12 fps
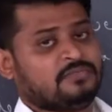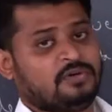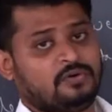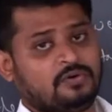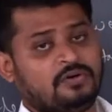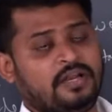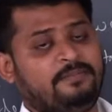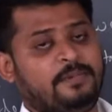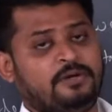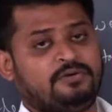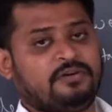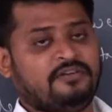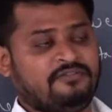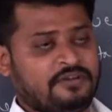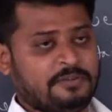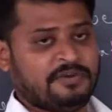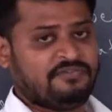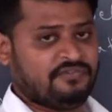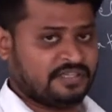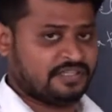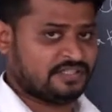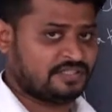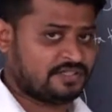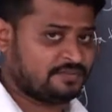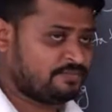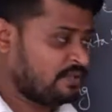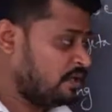coal and petroleum will be finished,